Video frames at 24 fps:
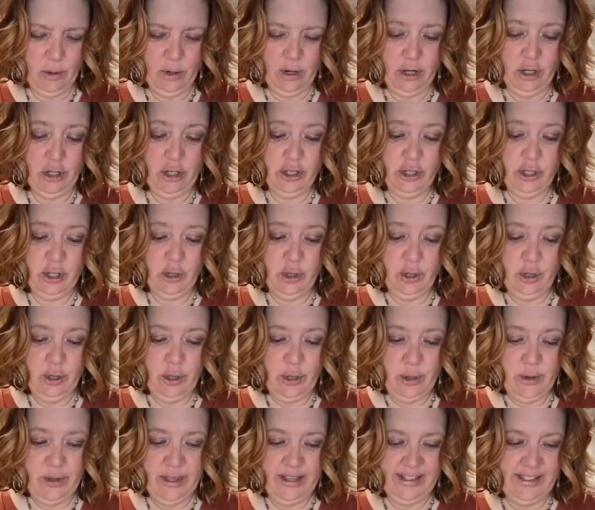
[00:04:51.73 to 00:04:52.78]
So I'm going to just
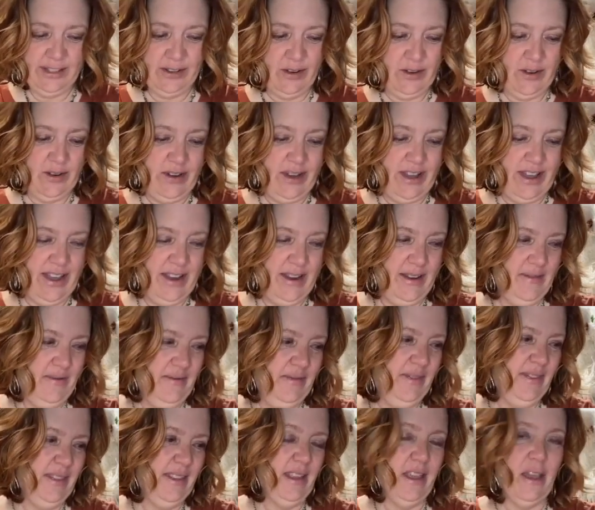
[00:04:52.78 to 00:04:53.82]
glue this
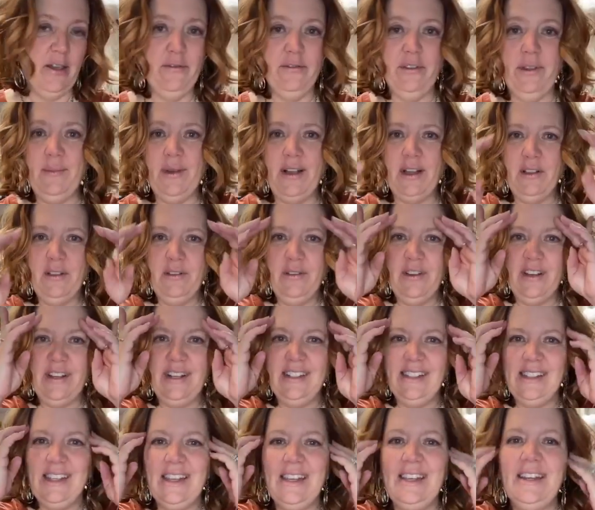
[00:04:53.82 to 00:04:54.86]
on. Hopefully my glue
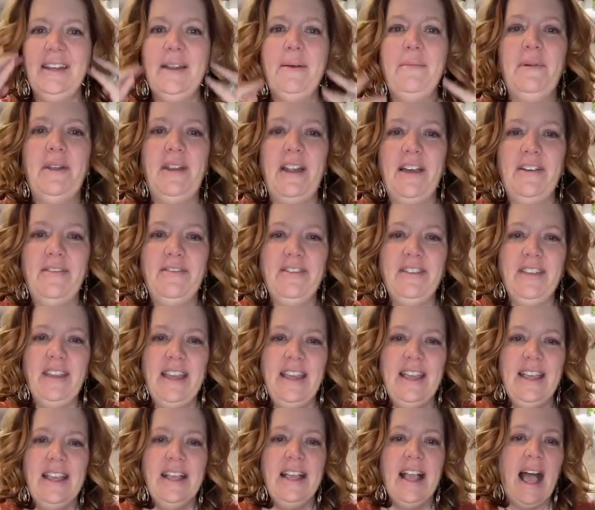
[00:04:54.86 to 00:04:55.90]
gun is heated up enough.
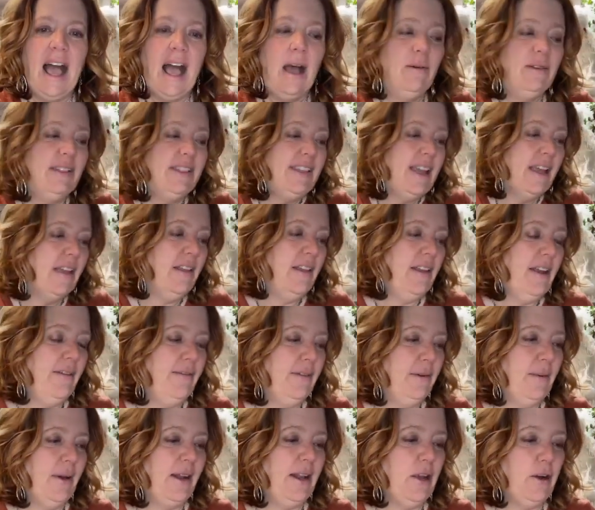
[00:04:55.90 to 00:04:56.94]
I was telling
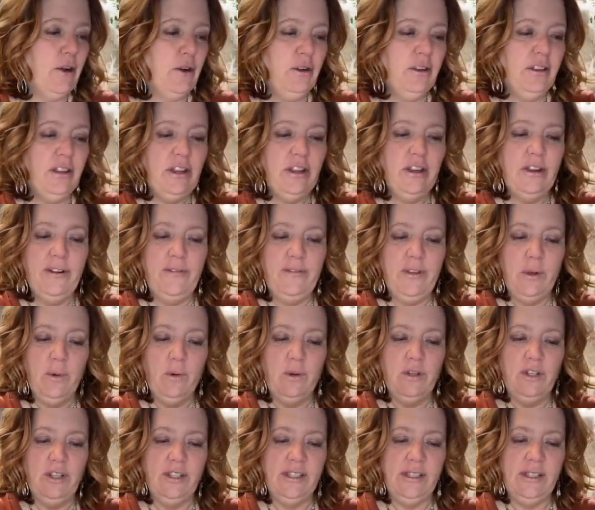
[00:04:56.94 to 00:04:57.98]
everybody earlier, if
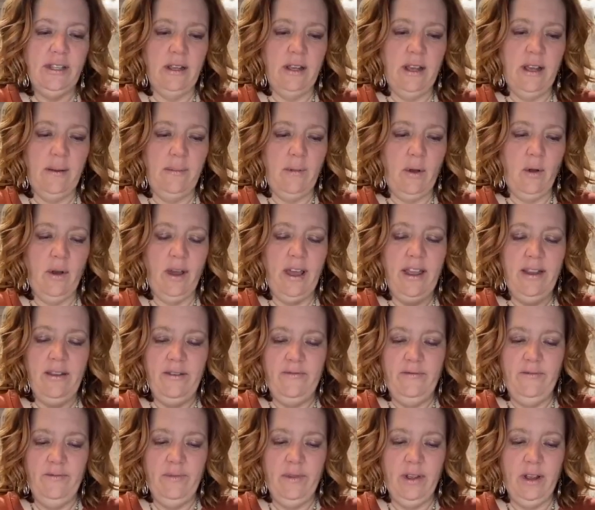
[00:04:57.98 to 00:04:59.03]
you were just
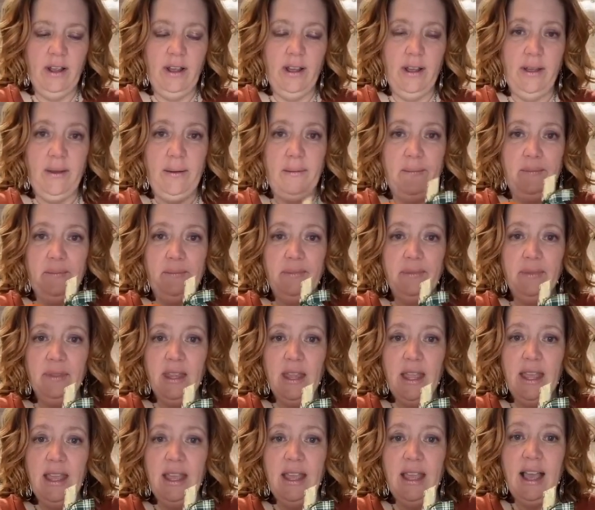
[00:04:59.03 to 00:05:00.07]
on,
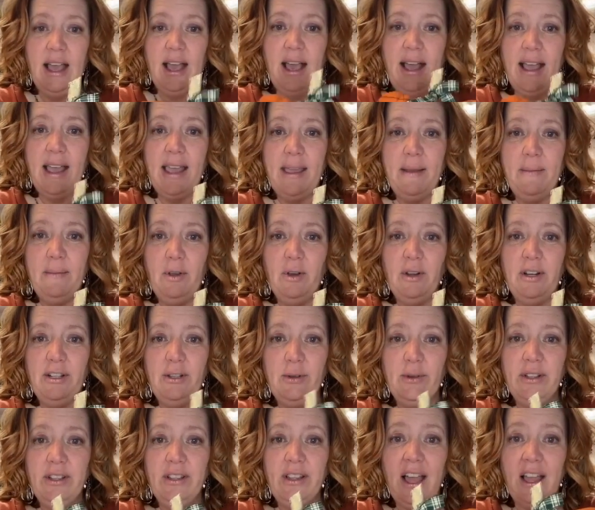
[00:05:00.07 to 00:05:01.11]
I am
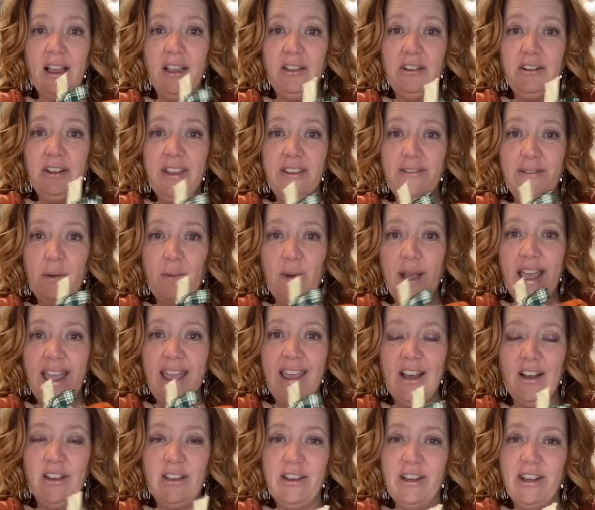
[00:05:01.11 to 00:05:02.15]
going to do a little
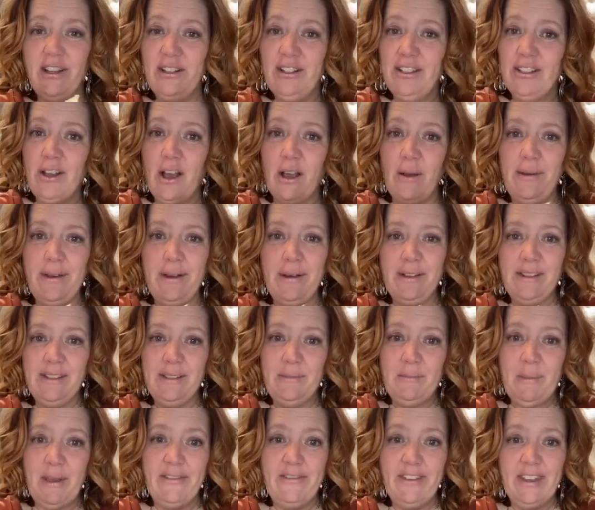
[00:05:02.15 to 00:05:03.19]
giveaway. All you got to do is comment
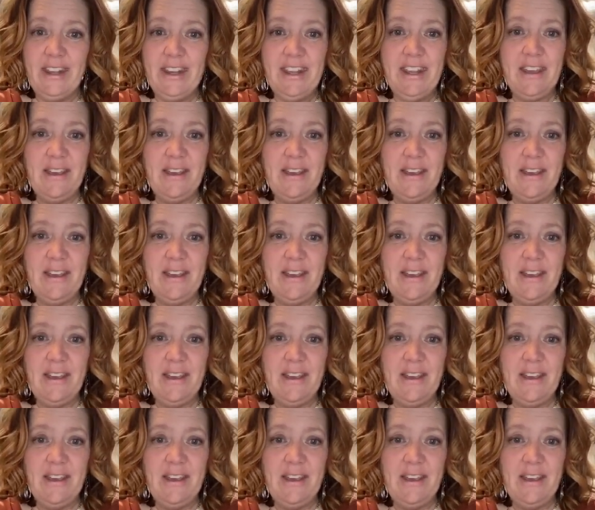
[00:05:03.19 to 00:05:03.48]
on my